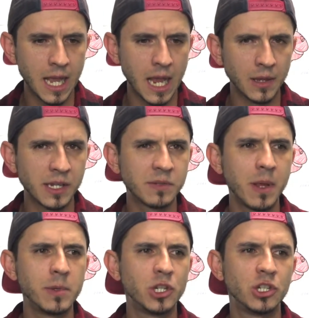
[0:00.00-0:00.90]
and let's
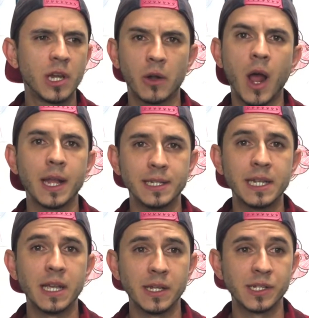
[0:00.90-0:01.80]
maybe share
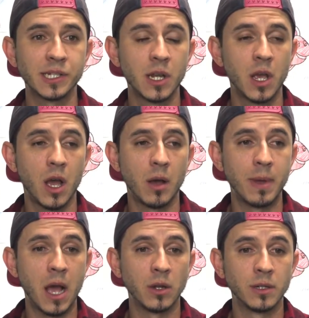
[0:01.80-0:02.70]
ideas
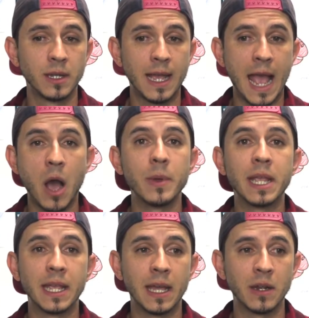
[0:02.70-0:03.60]
about how we
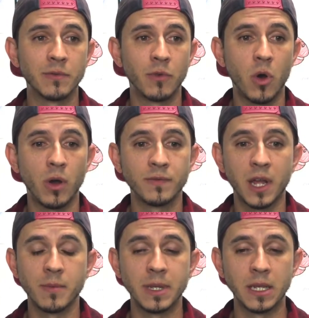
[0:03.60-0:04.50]
can get involved.
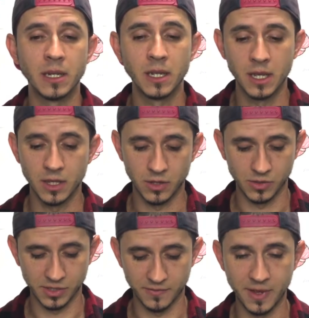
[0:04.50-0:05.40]
I mean,
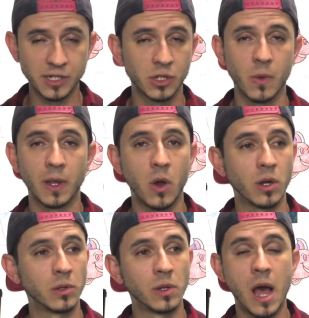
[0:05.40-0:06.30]
there's events going on
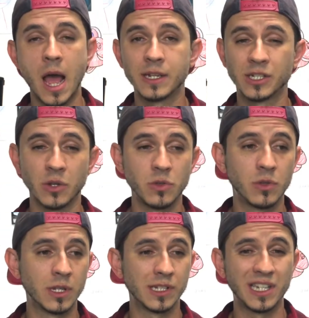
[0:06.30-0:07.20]
a lot, so you
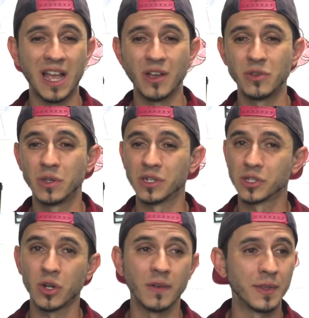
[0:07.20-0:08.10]
can see how you can
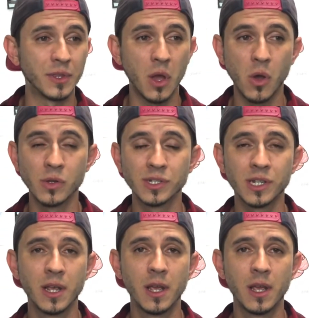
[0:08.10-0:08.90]
serve at those.